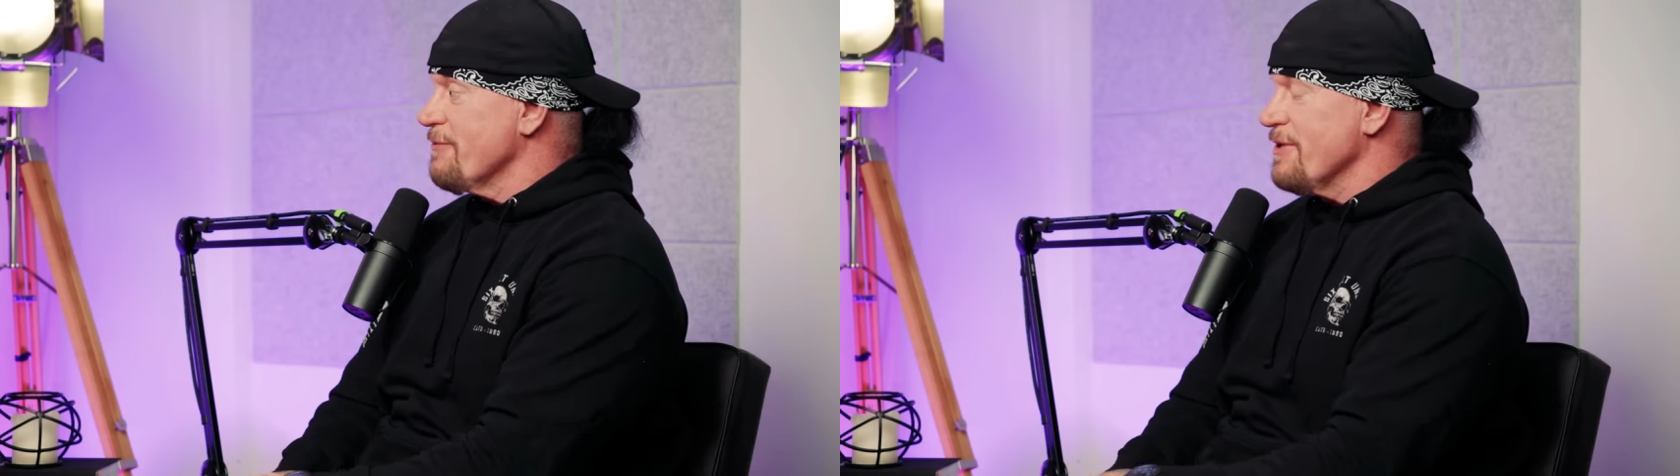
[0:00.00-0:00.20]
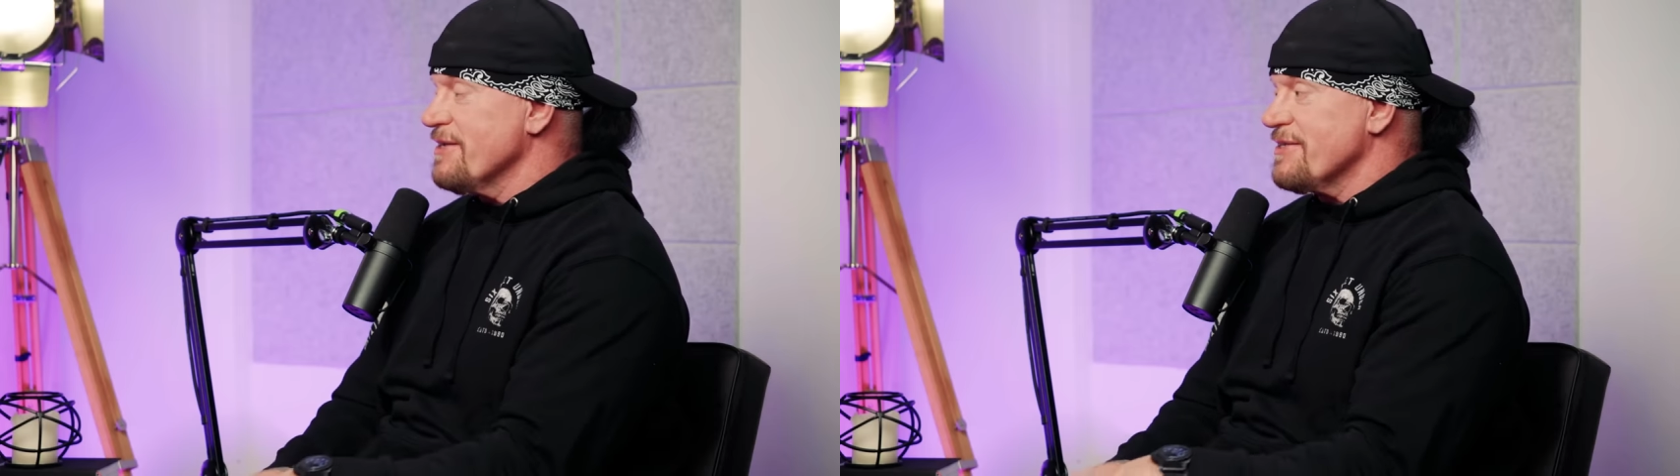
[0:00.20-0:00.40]

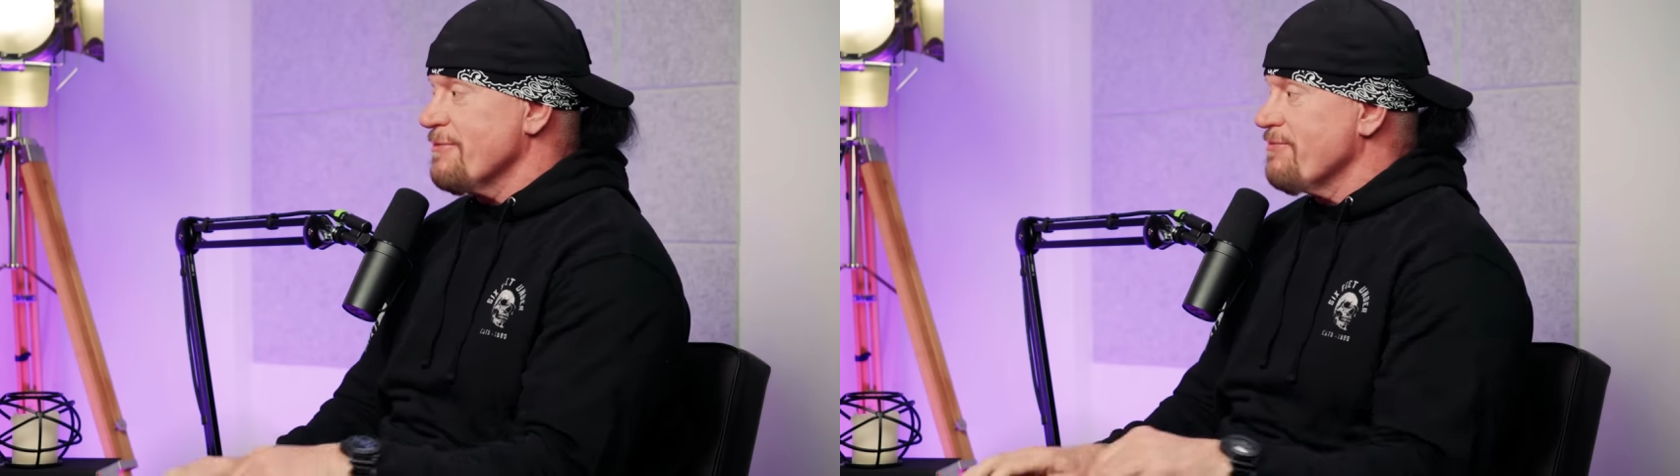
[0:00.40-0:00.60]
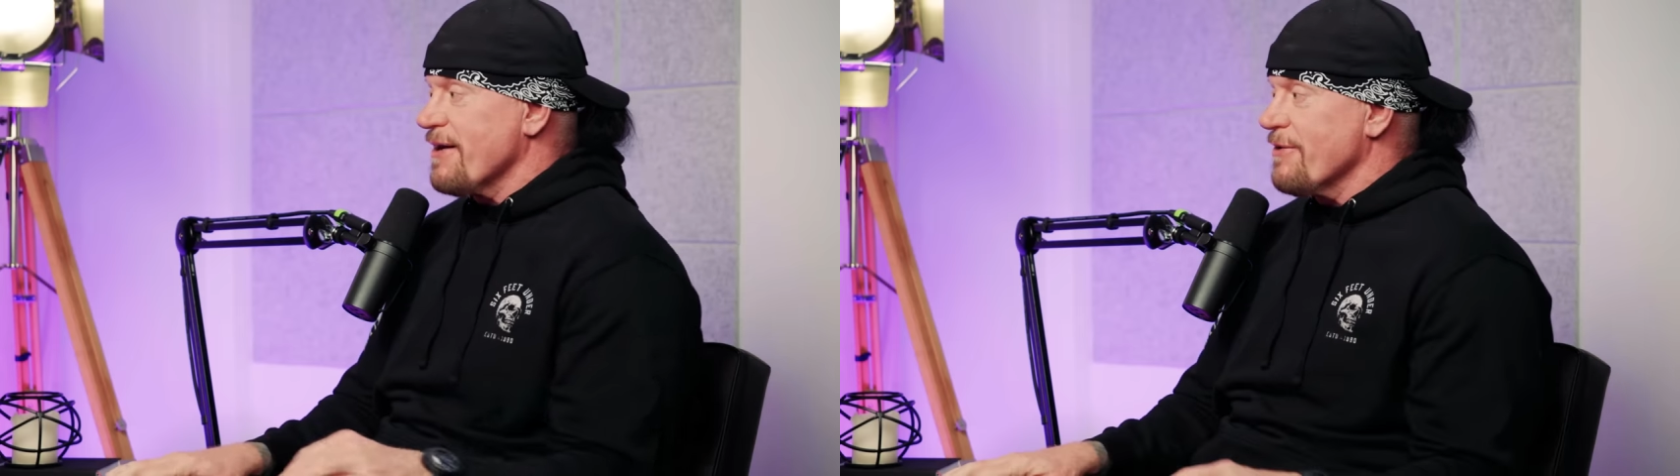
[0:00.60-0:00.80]
and we just
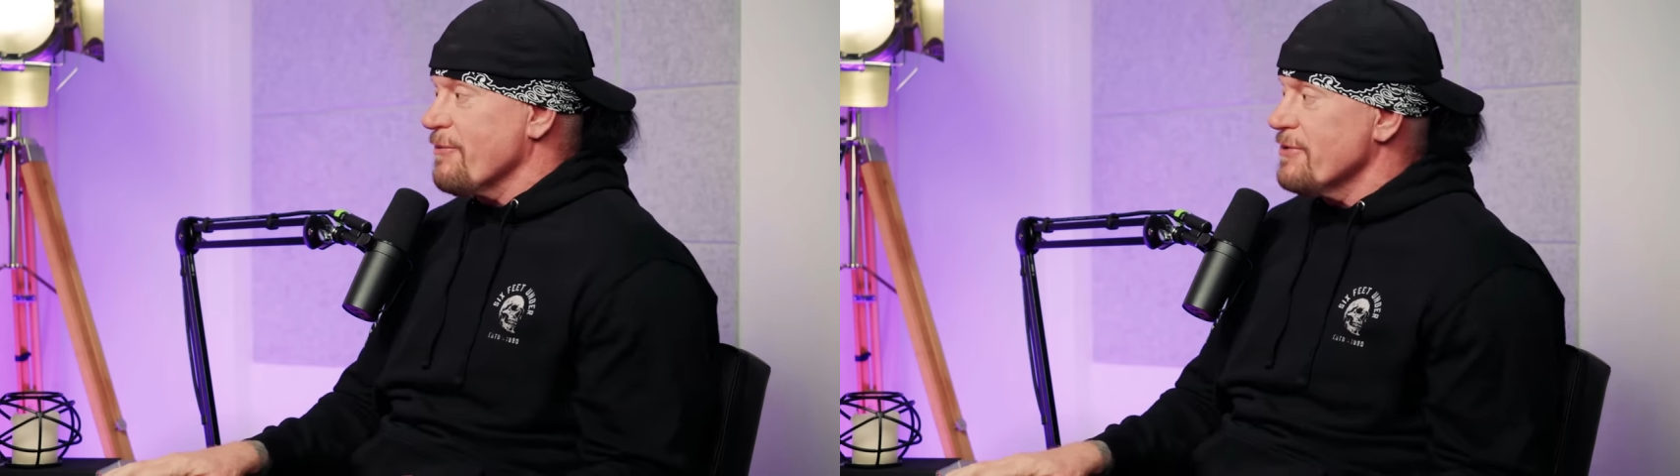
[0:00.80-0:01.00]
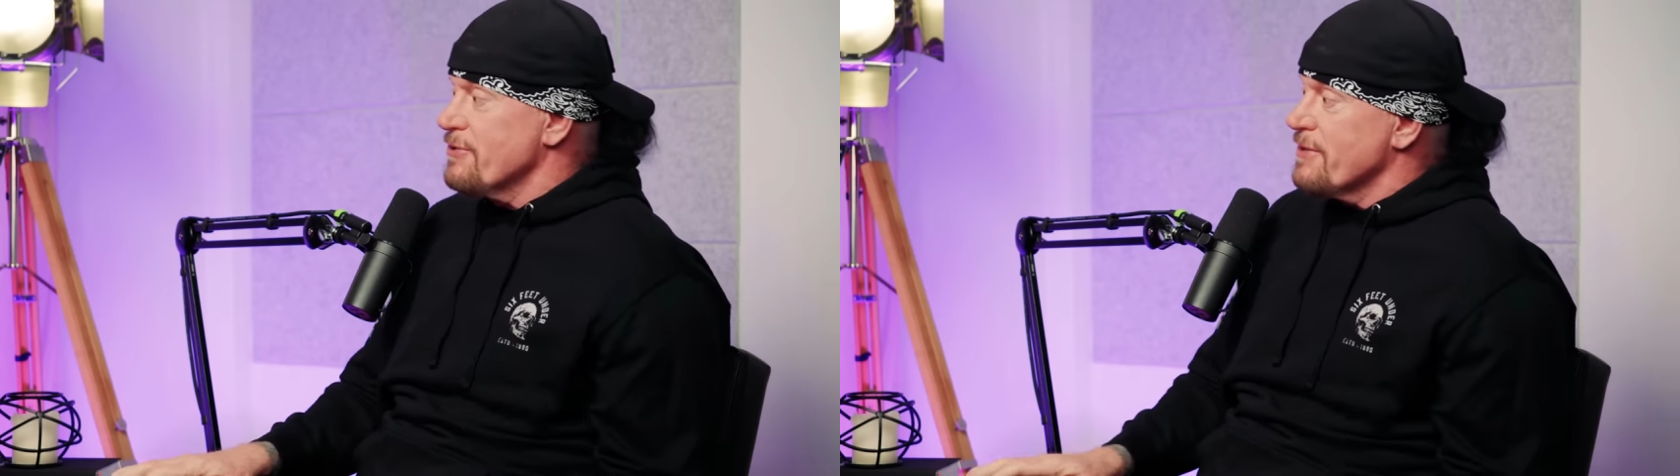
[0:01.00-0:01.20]

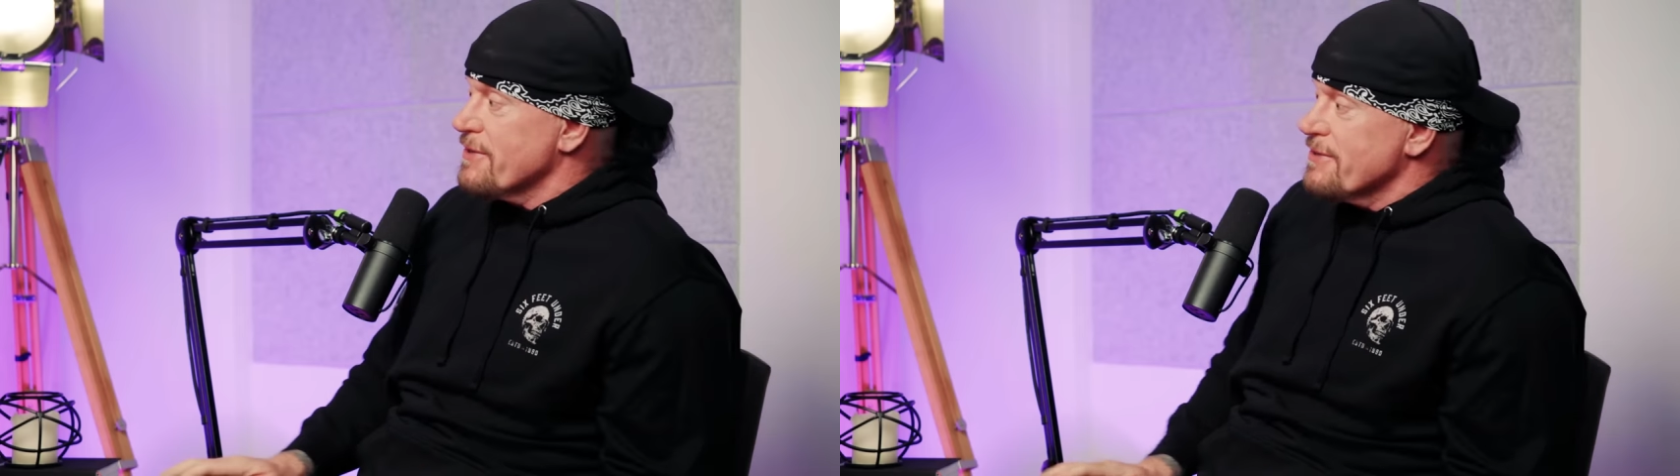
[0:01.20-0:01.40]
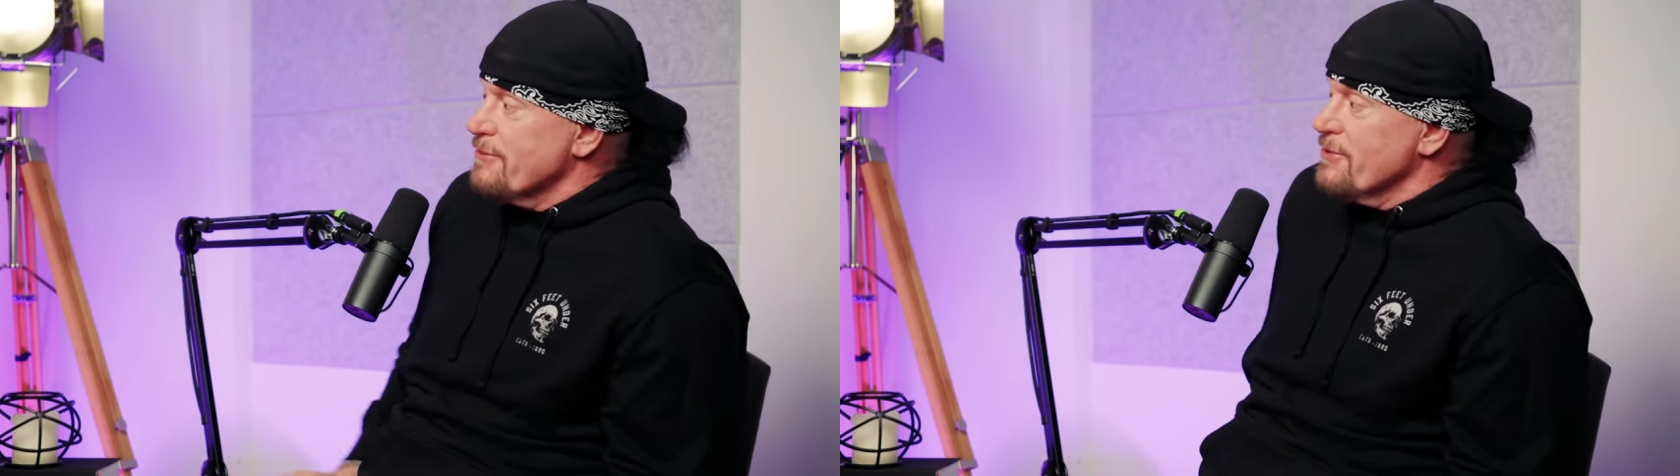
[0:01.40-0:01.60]
do
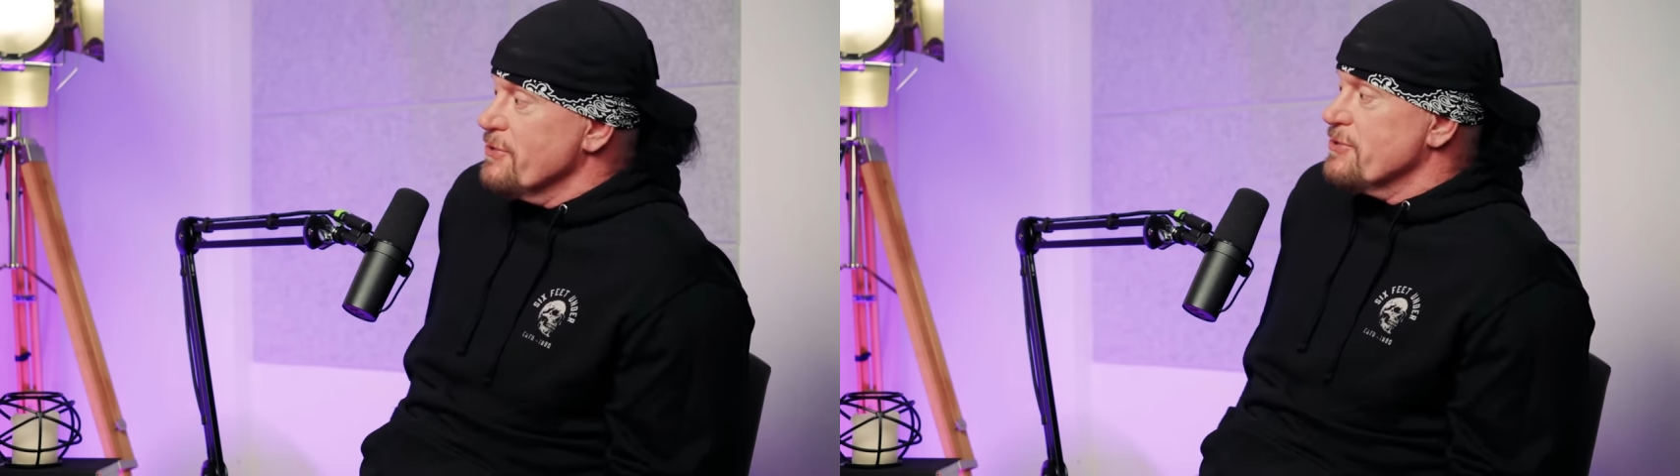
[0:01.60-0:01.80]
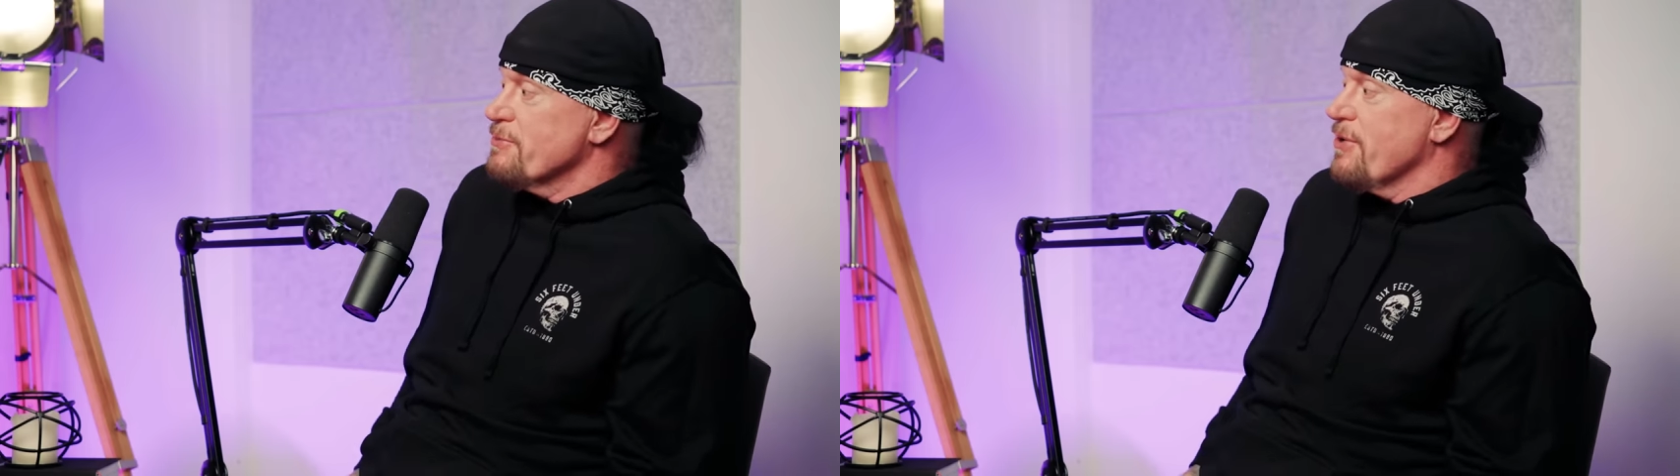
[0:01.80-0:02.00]
it. We'll
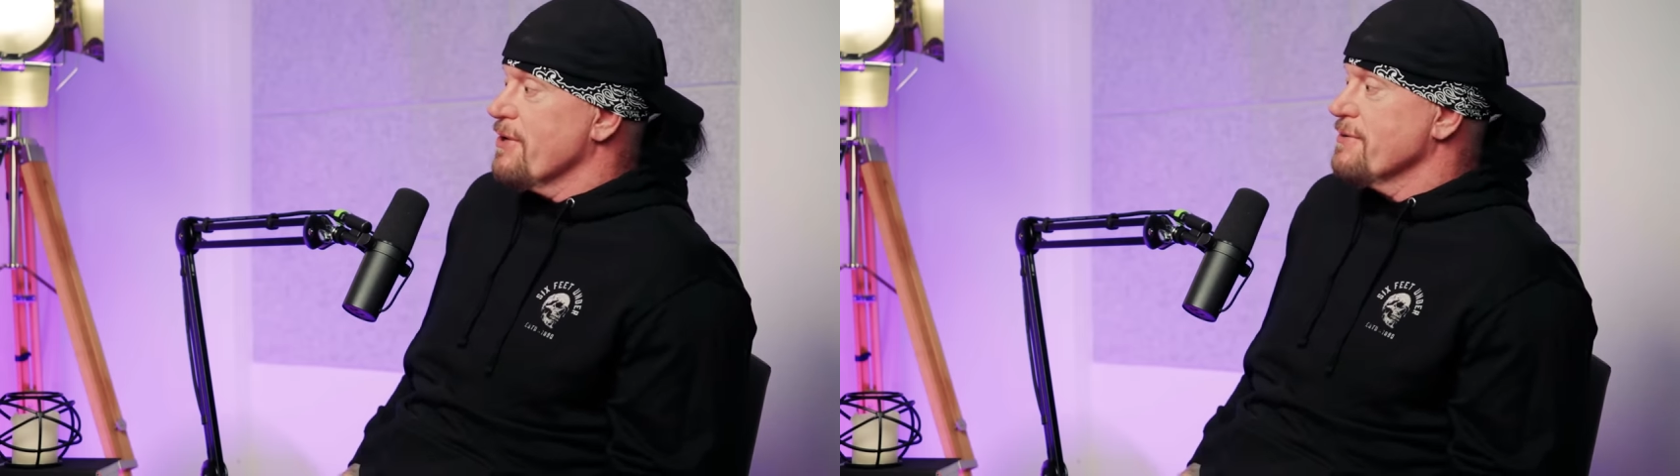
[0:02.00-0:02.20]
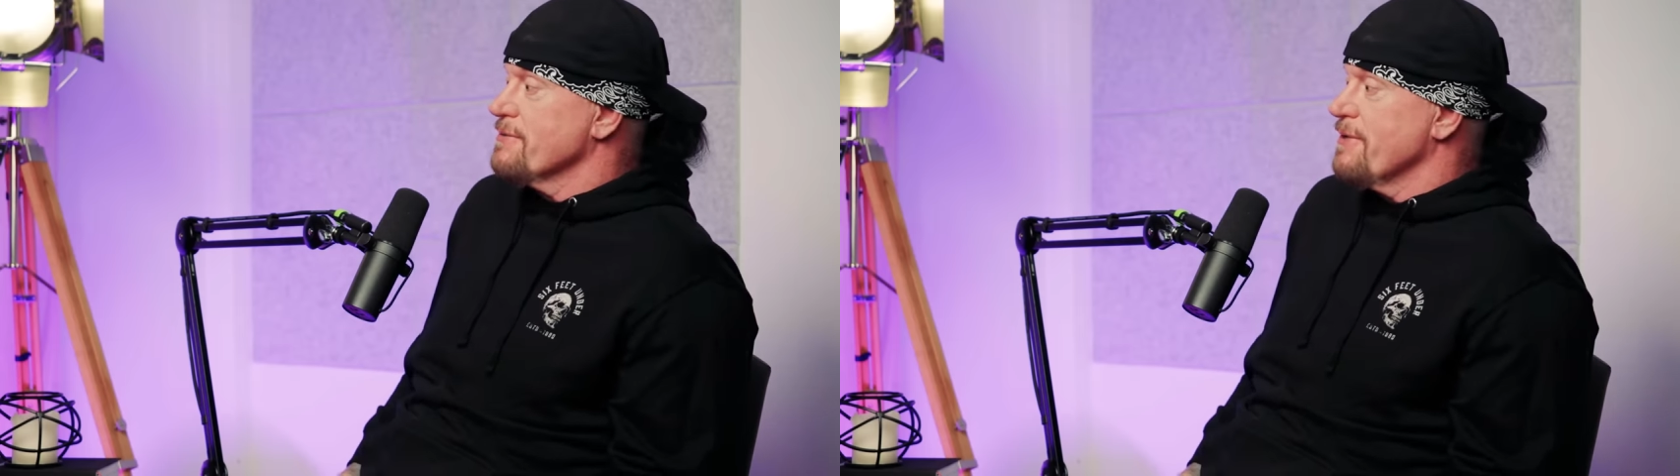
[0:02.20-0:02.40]
do it tomorrow.